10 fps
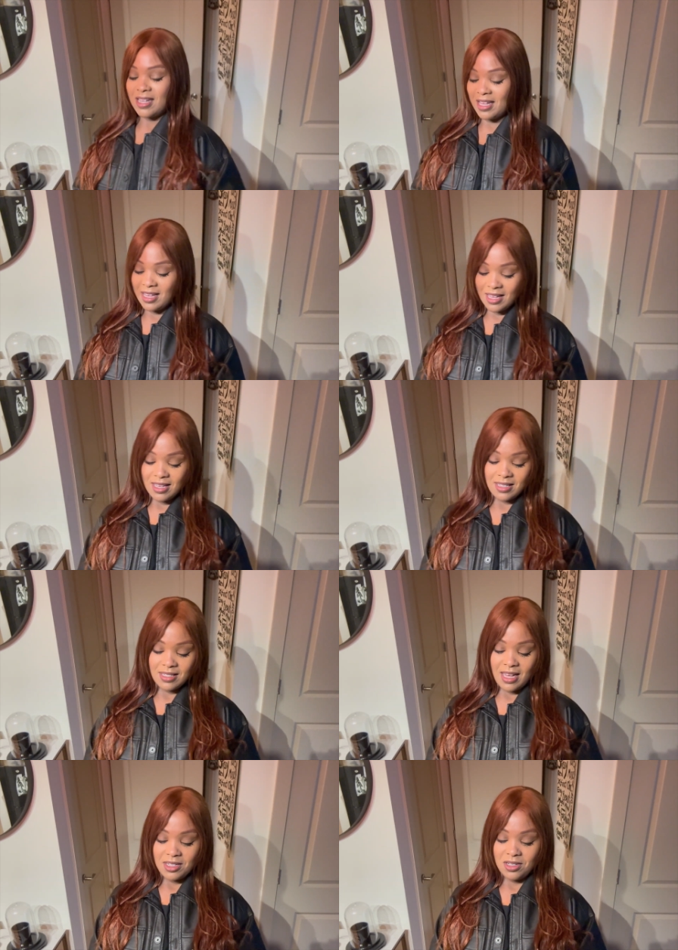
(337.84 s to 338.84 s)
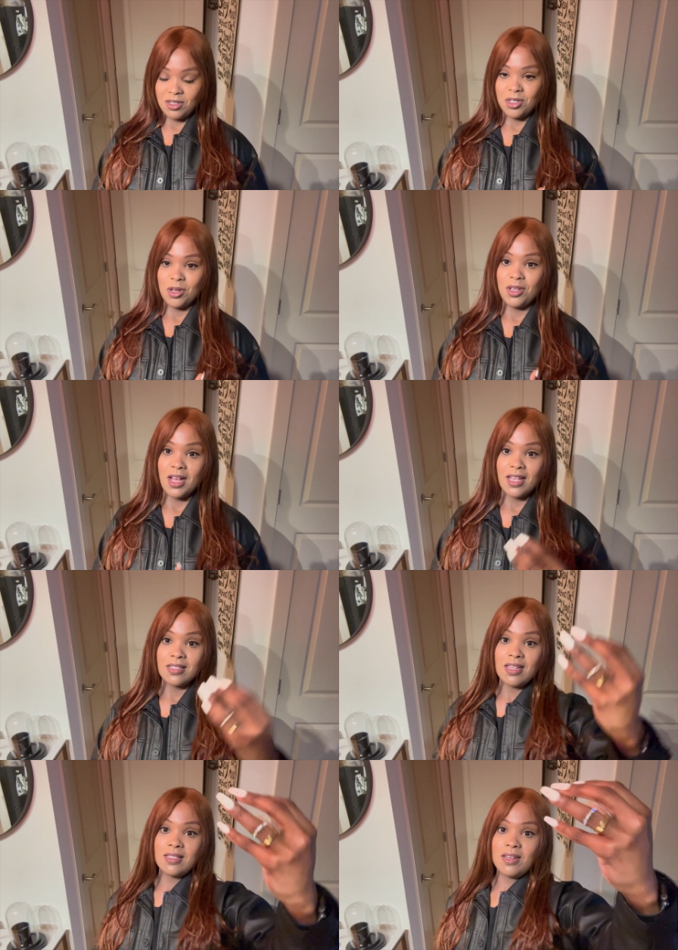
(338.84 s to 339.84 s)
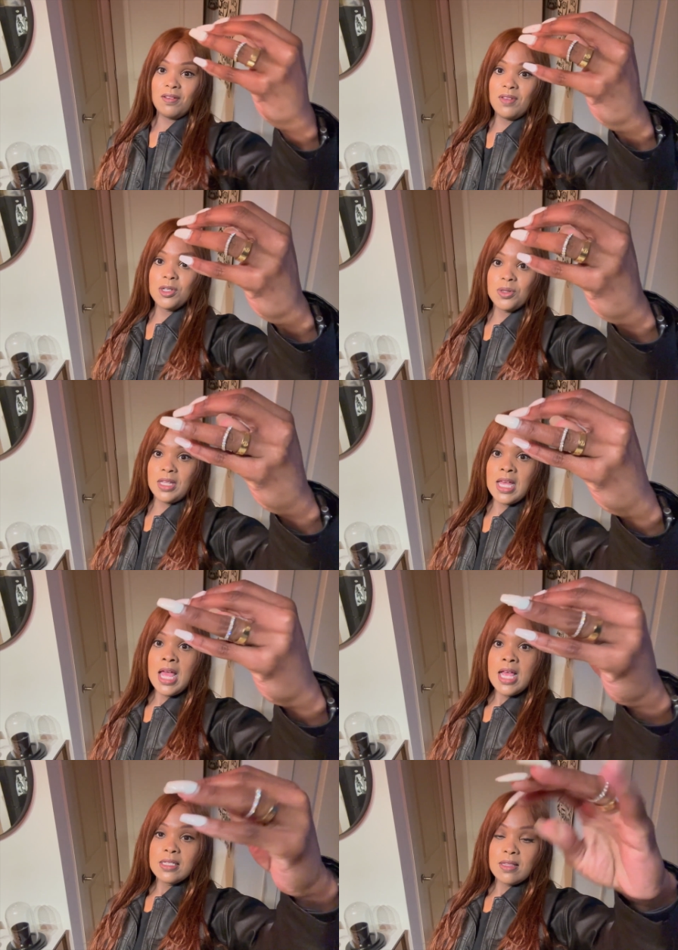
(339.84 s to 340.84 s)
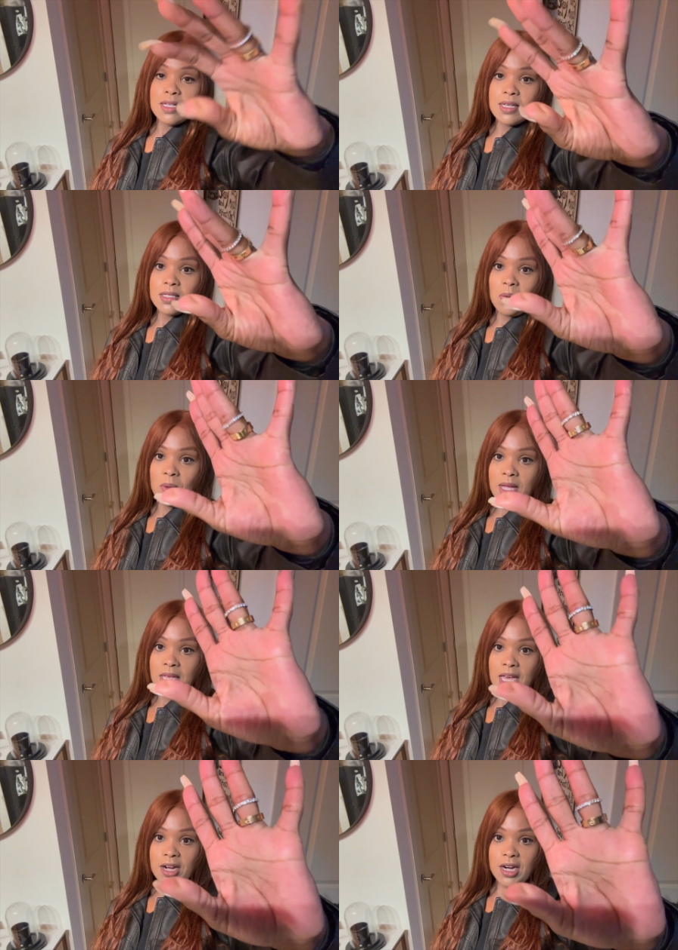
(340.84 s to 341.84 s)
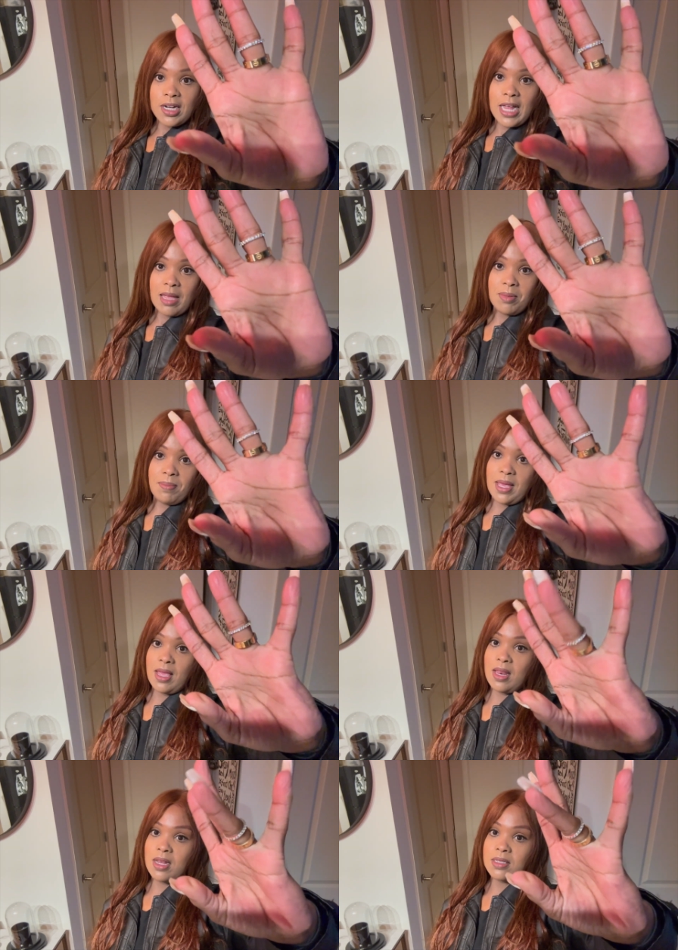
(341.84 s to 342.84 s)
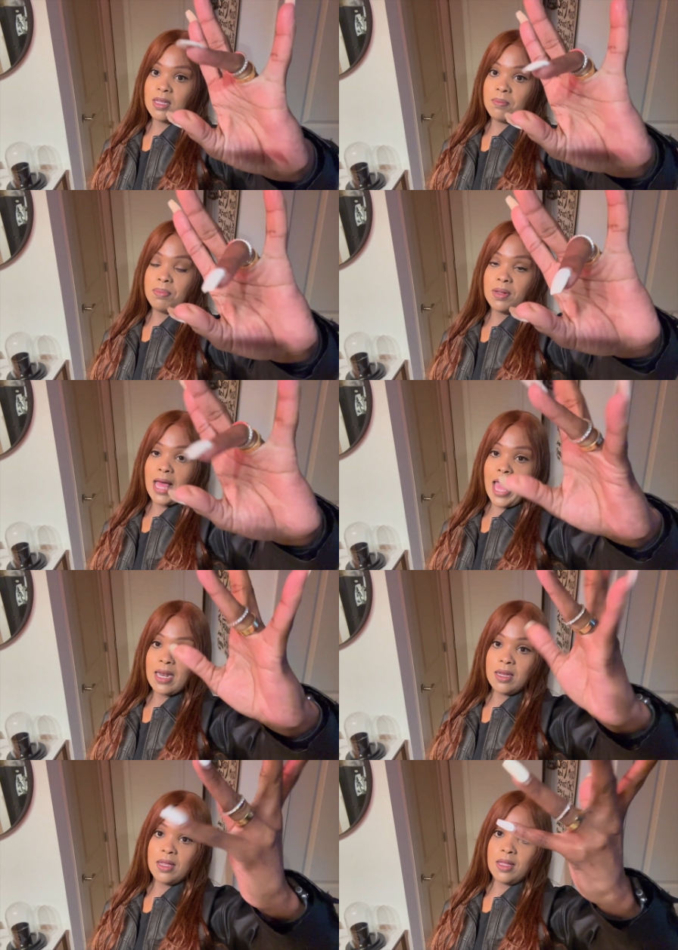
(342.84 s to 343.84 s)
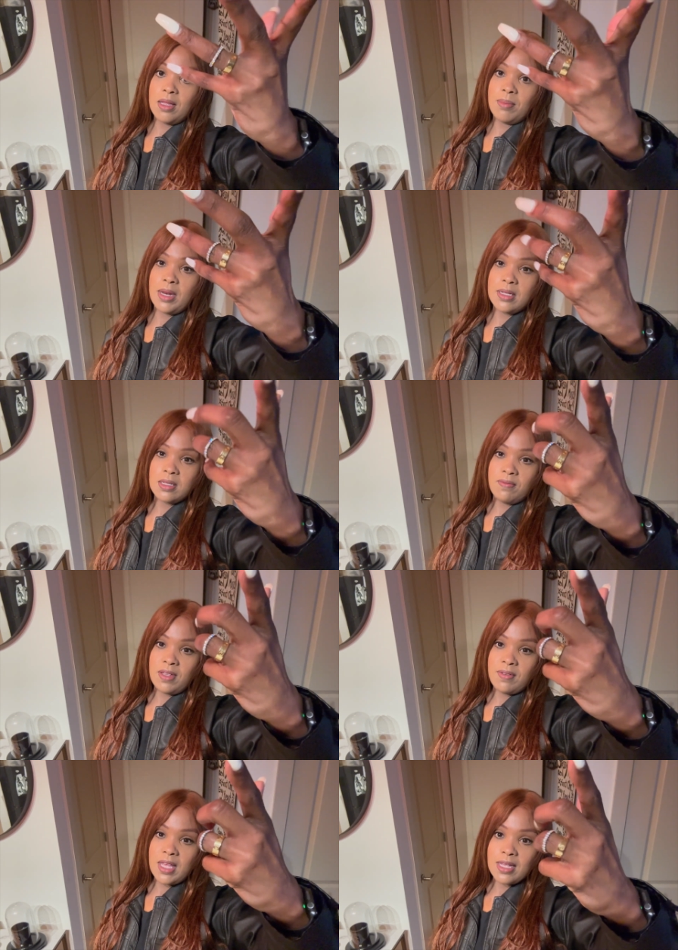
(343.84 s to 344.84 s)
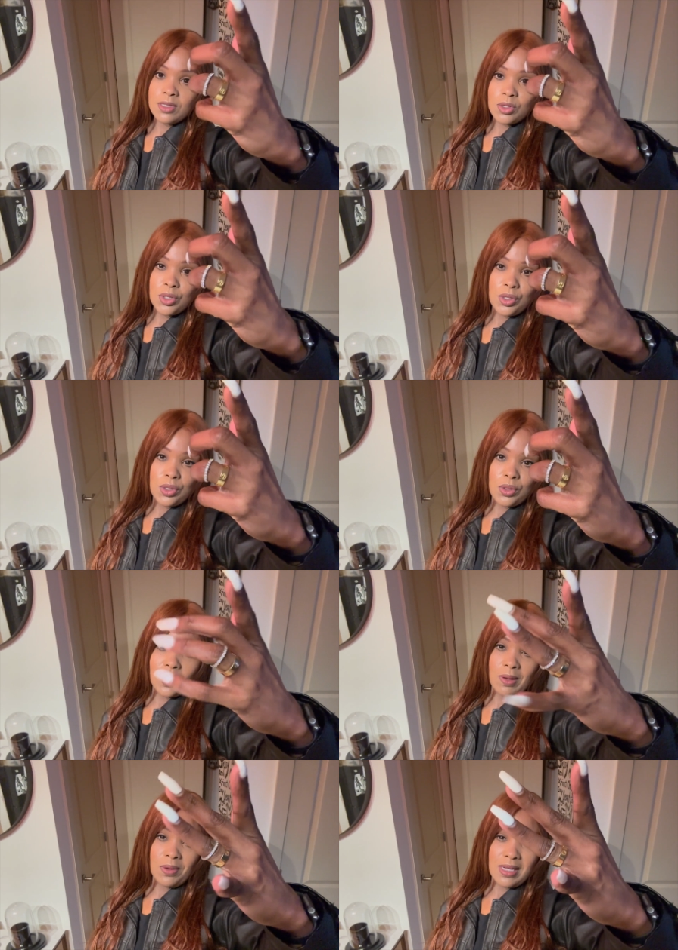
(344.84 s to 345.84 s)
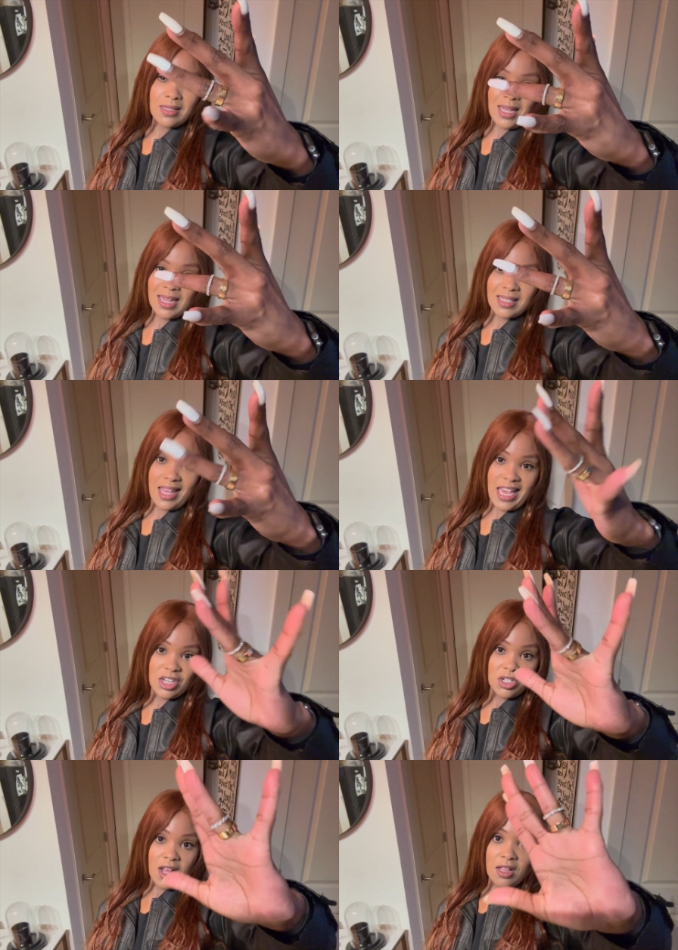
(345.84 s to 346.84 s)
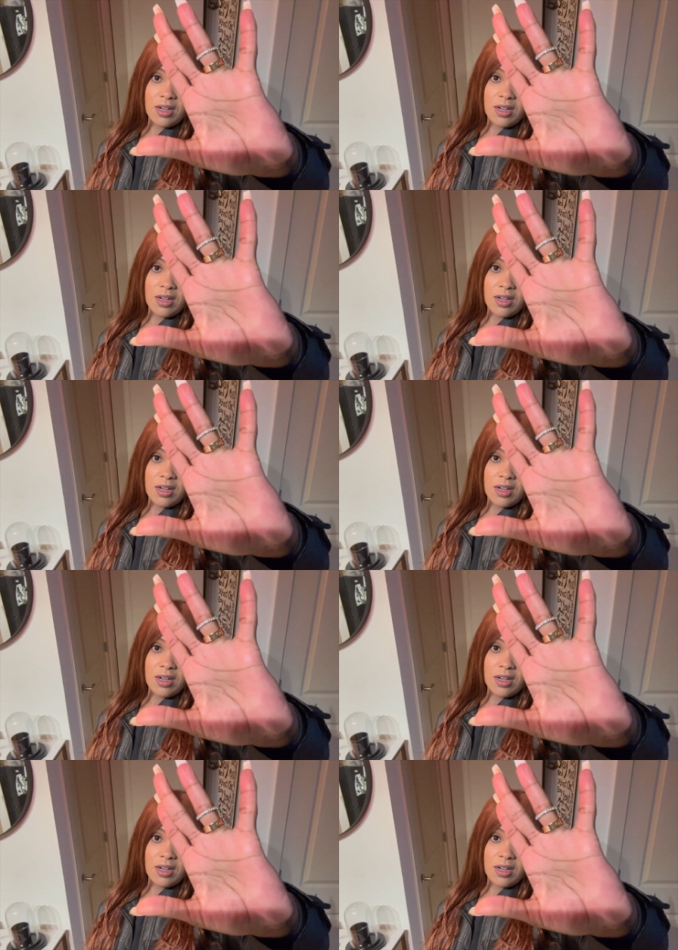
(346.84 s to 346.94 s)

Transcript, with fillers: is, I should show you guys these individually. So this is a one carat diamond band. It's in platinum and it's a VVS2 and I wanna say it's an H color